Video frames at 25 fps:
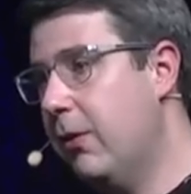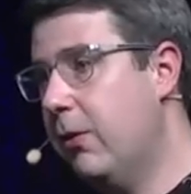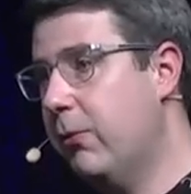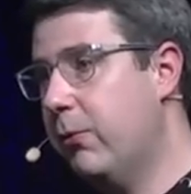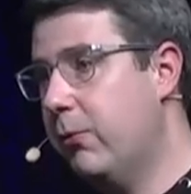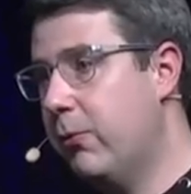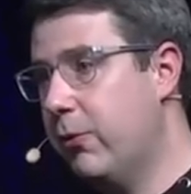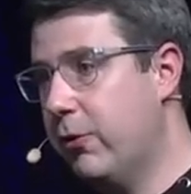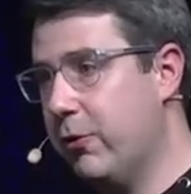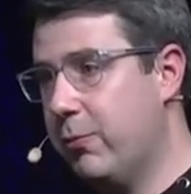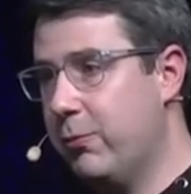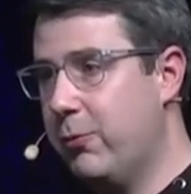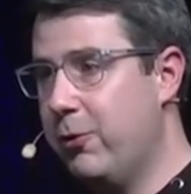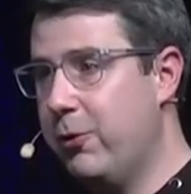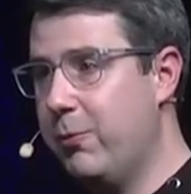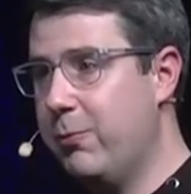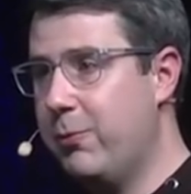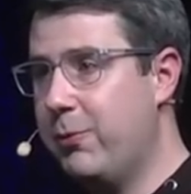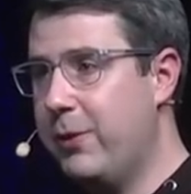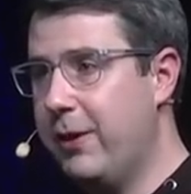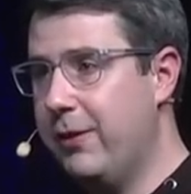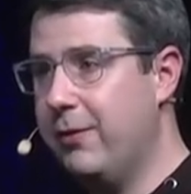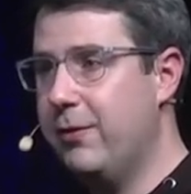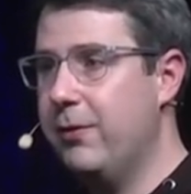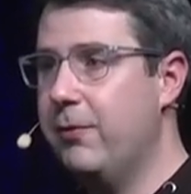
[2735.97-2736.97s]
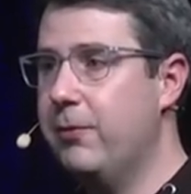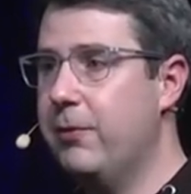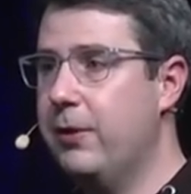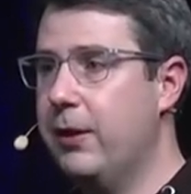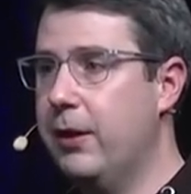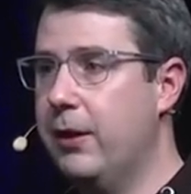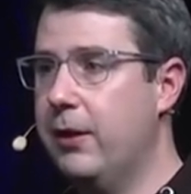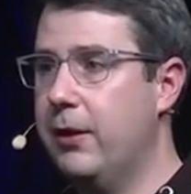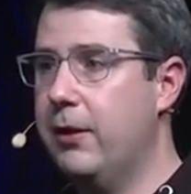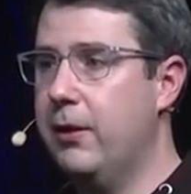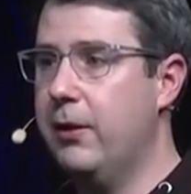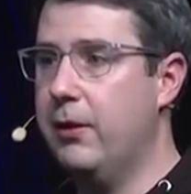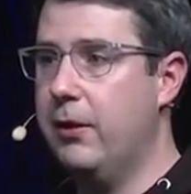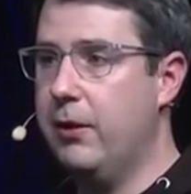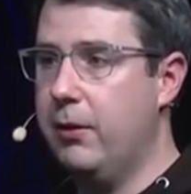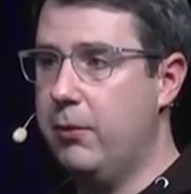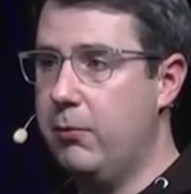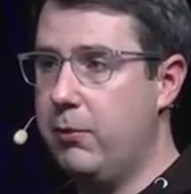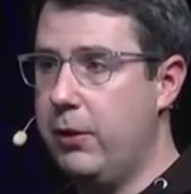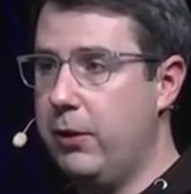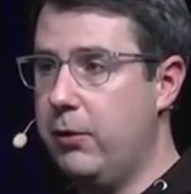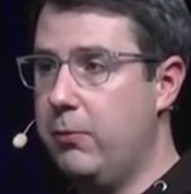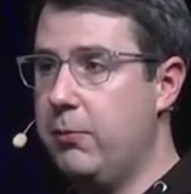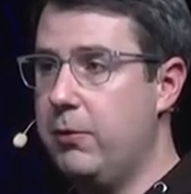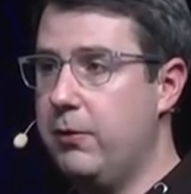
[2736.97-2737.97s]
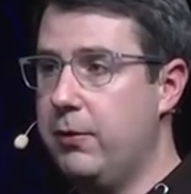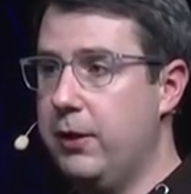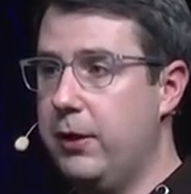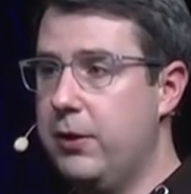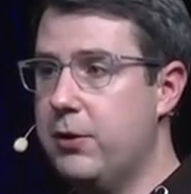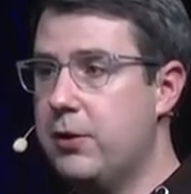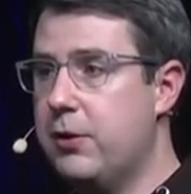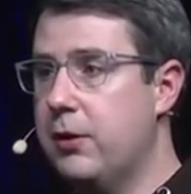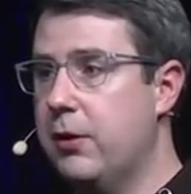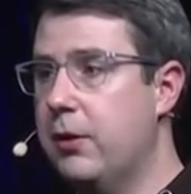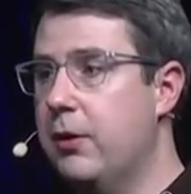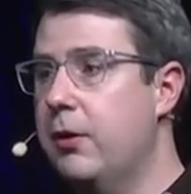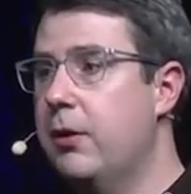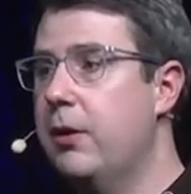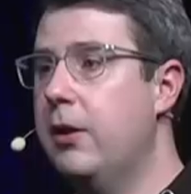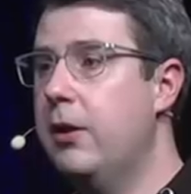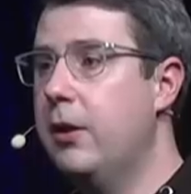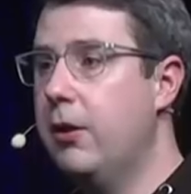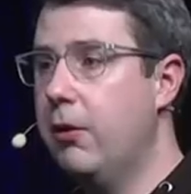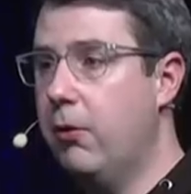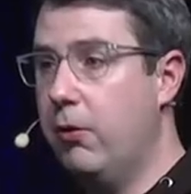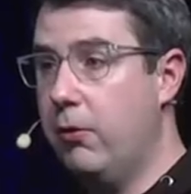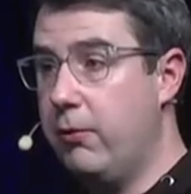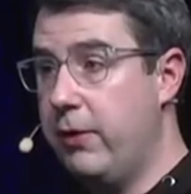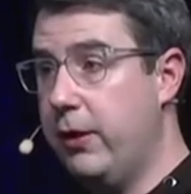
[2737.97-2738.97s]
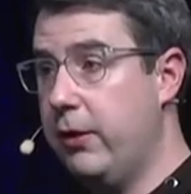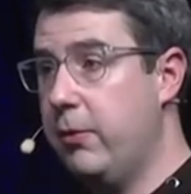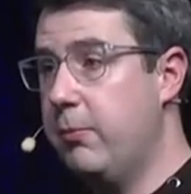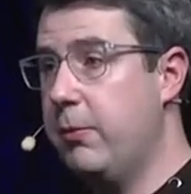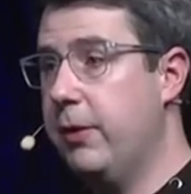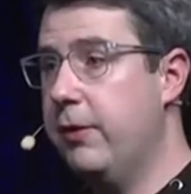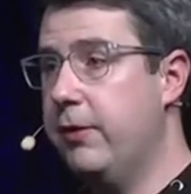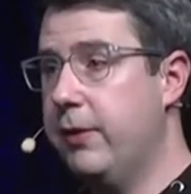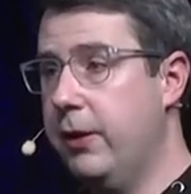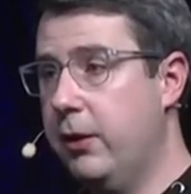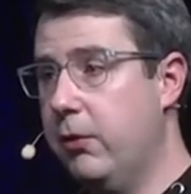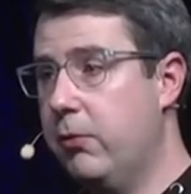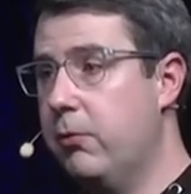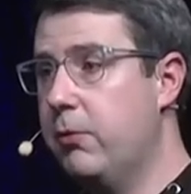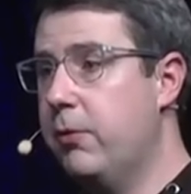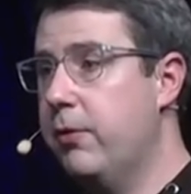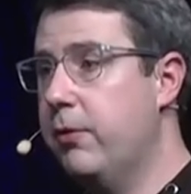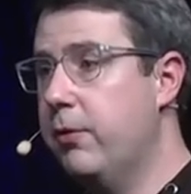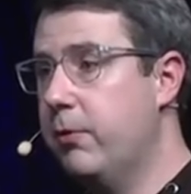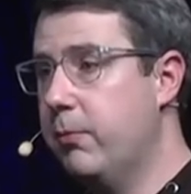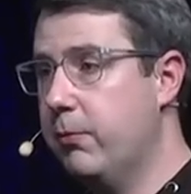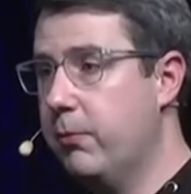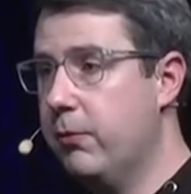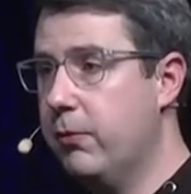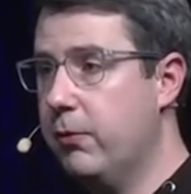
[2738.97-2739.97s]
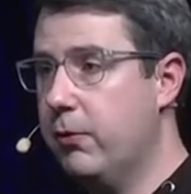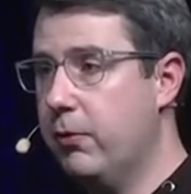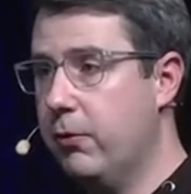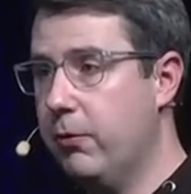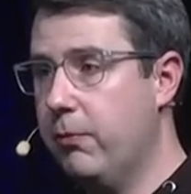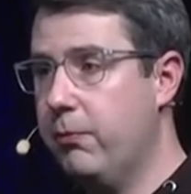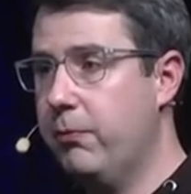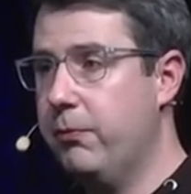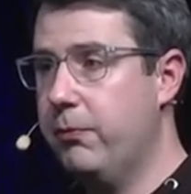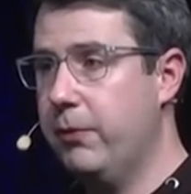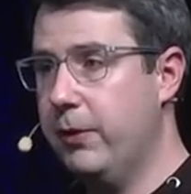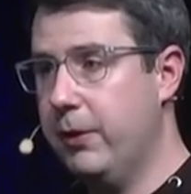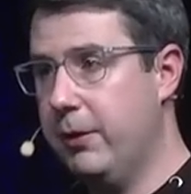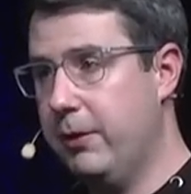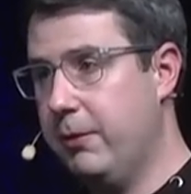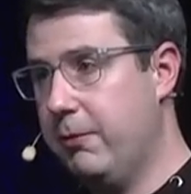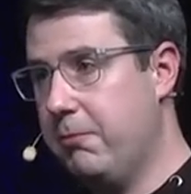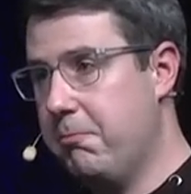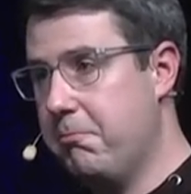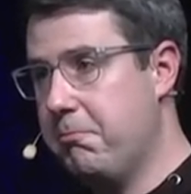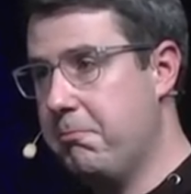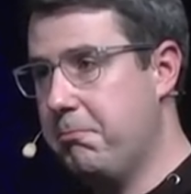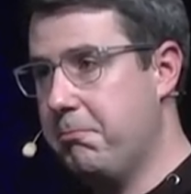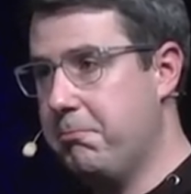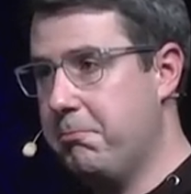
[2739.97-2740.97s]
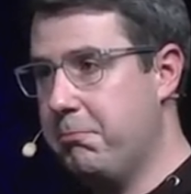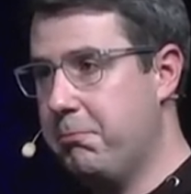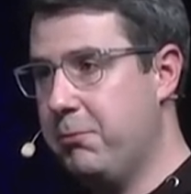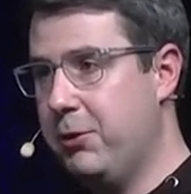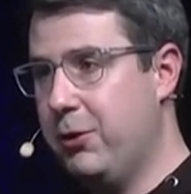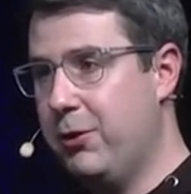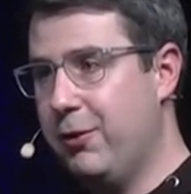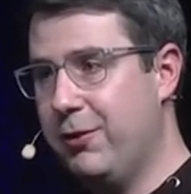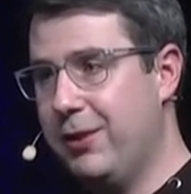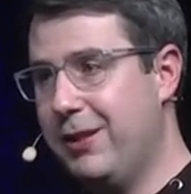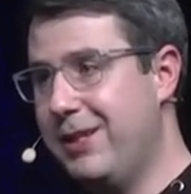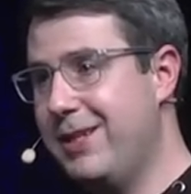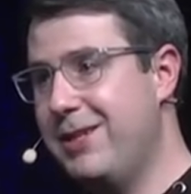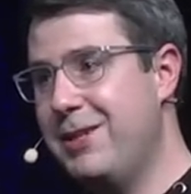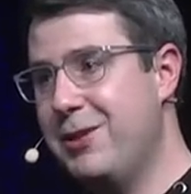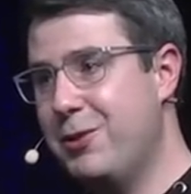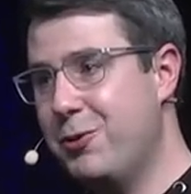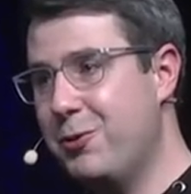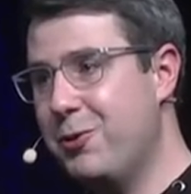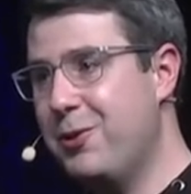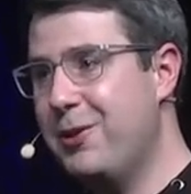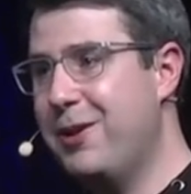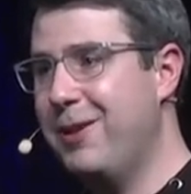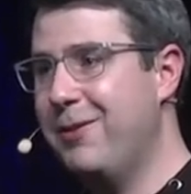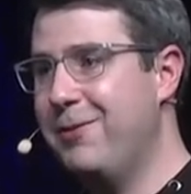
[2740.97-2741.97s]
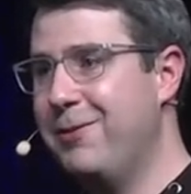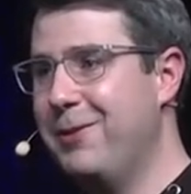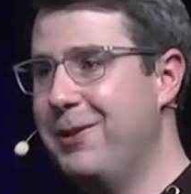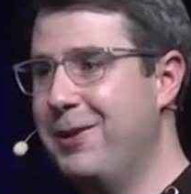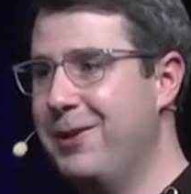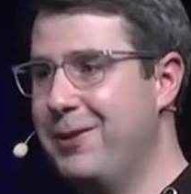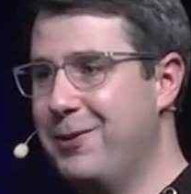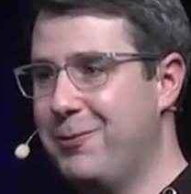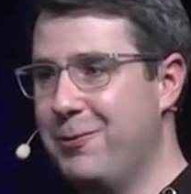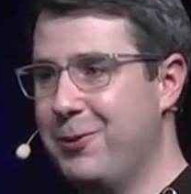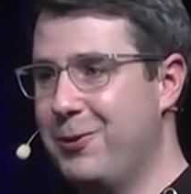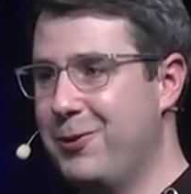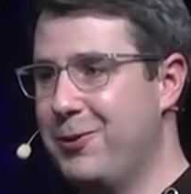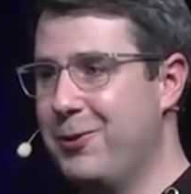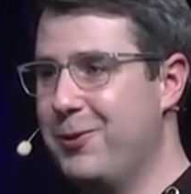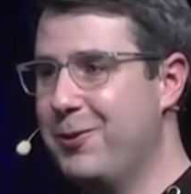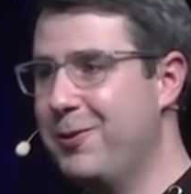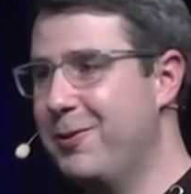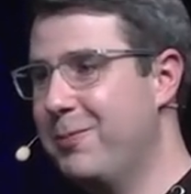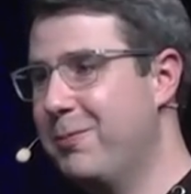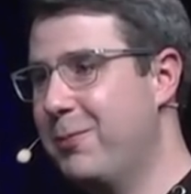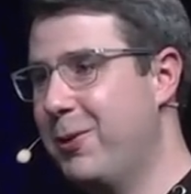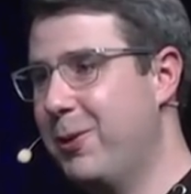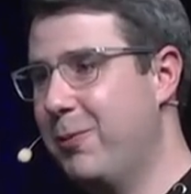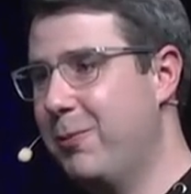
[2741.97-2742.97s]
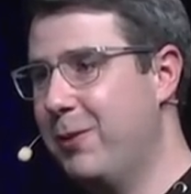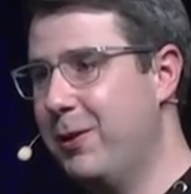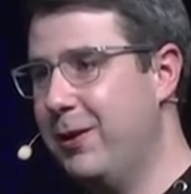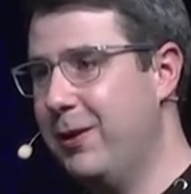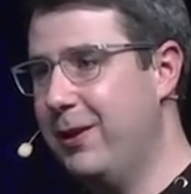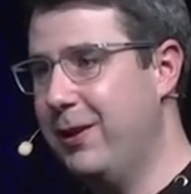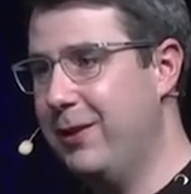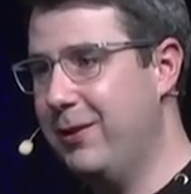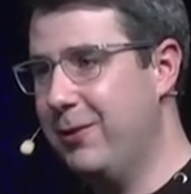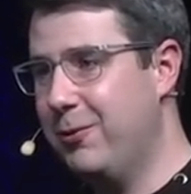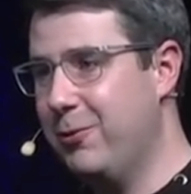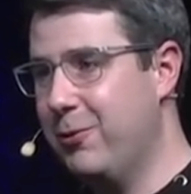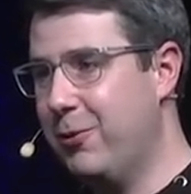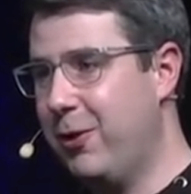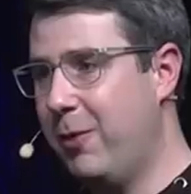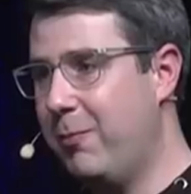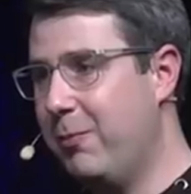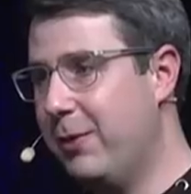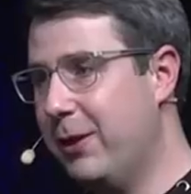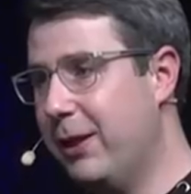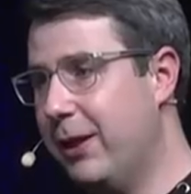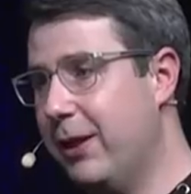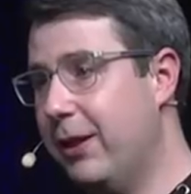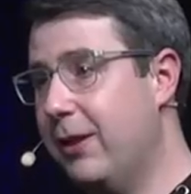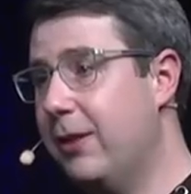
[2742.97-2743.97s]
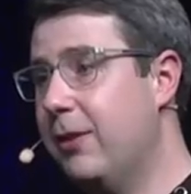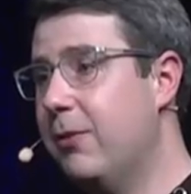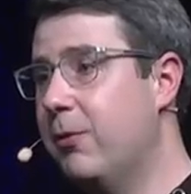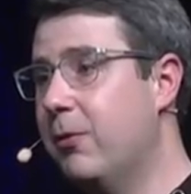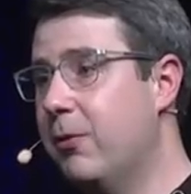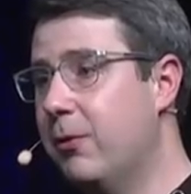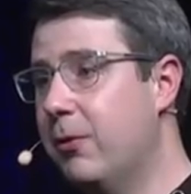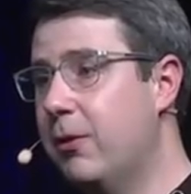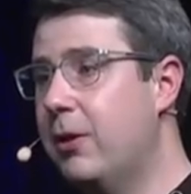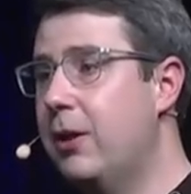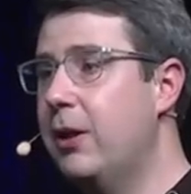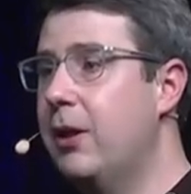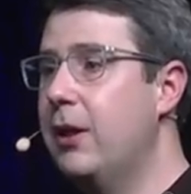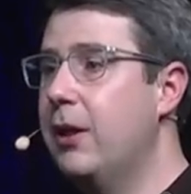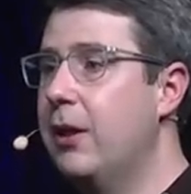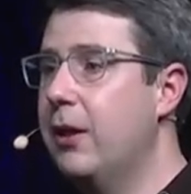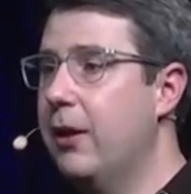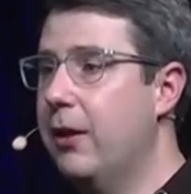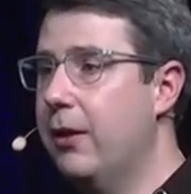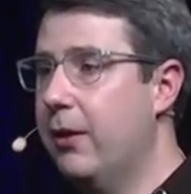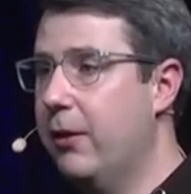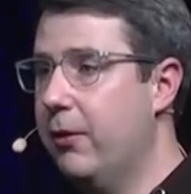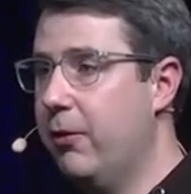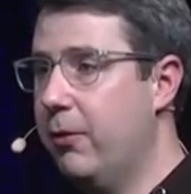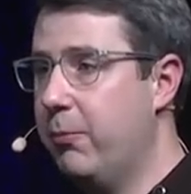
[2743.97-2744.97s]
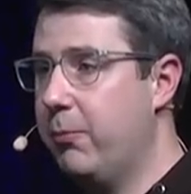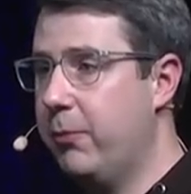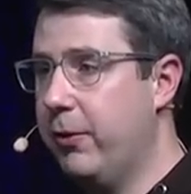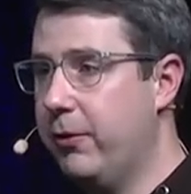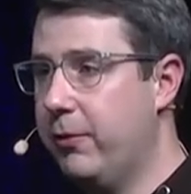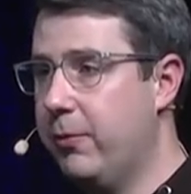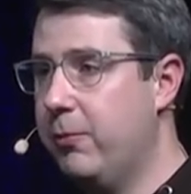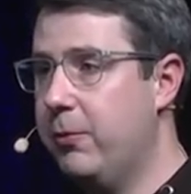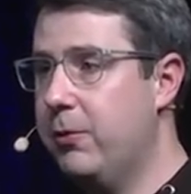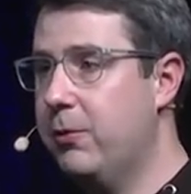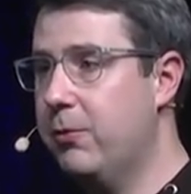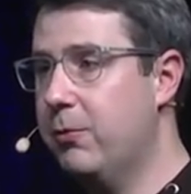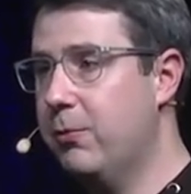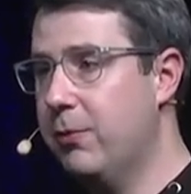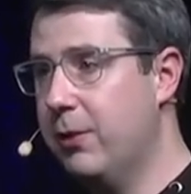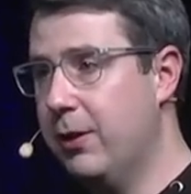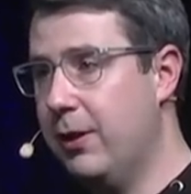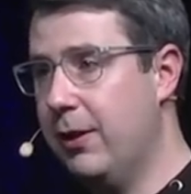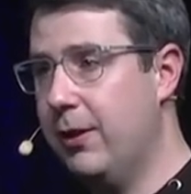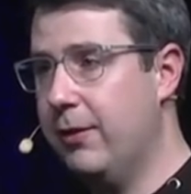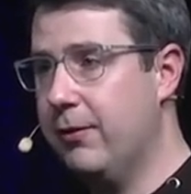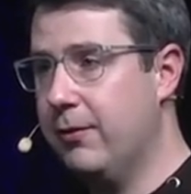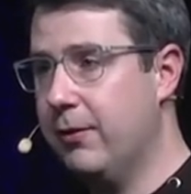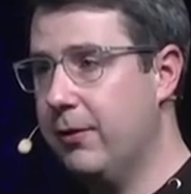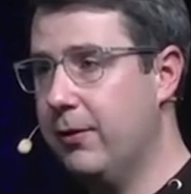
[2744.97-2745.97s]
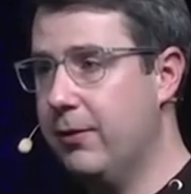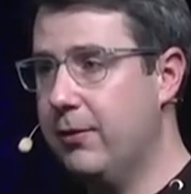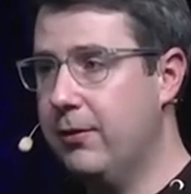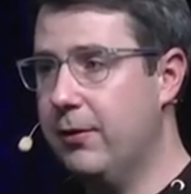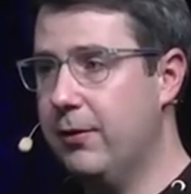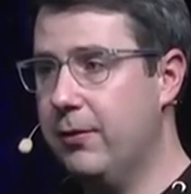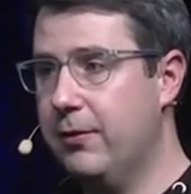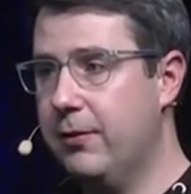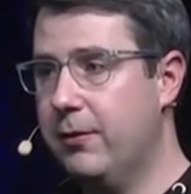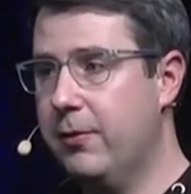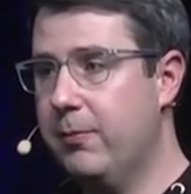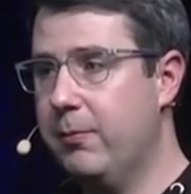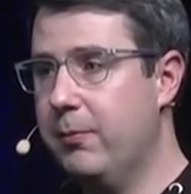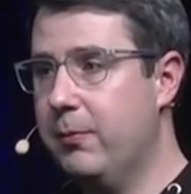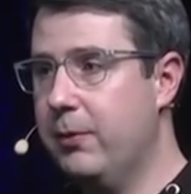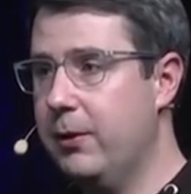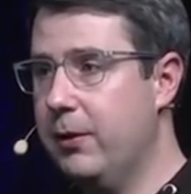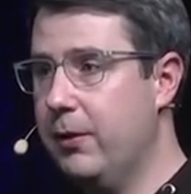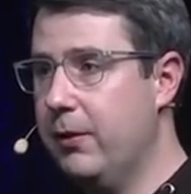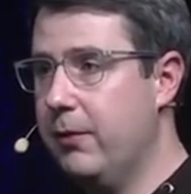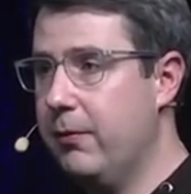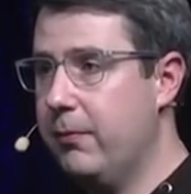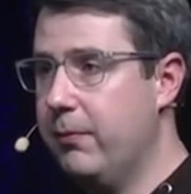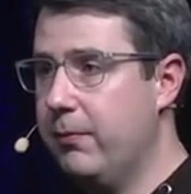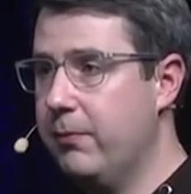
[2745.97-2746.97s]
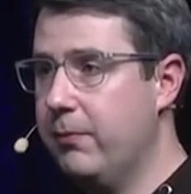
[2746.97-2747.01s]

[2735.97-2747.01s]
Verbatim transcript: of course more impressive than uh, randomization or randomized algorithms. So because they didn't do it, I think it was just probably too complicated or uh, not possible to realize on the system. Yeah.